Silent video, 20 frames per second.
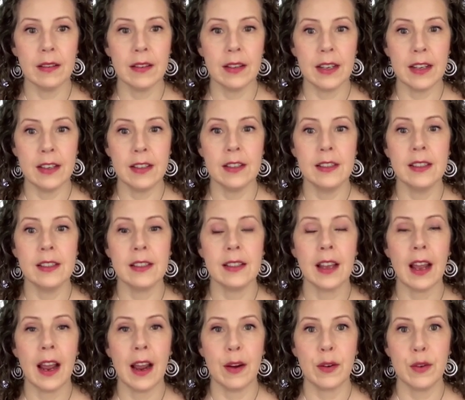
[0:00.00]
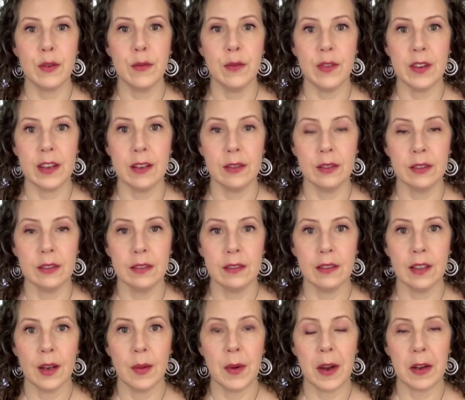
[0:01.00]
is how you feel
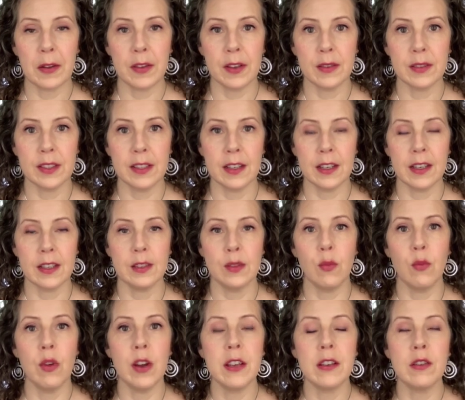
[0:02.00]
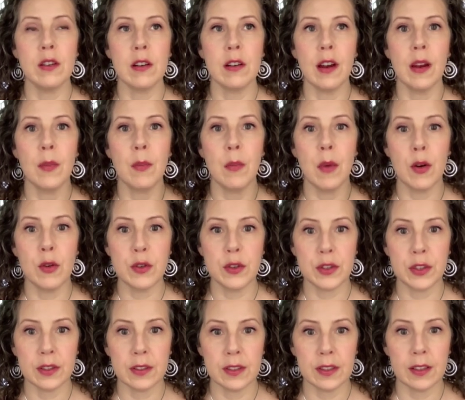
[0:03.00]
about those things, what your
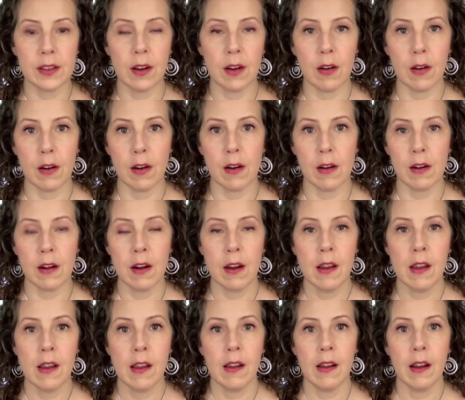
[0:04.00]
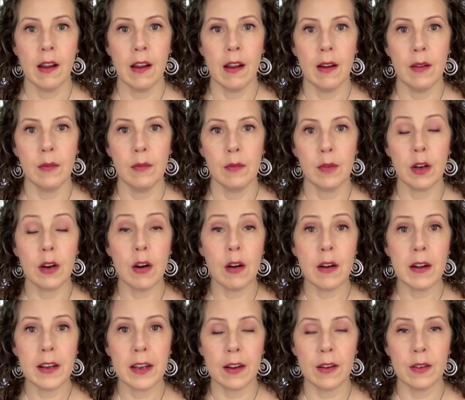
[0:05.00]
emotions are
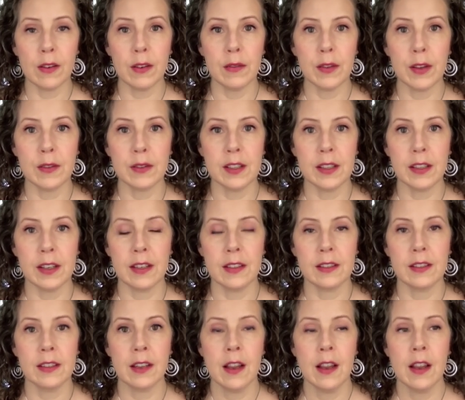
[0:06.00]
regarding all of those things.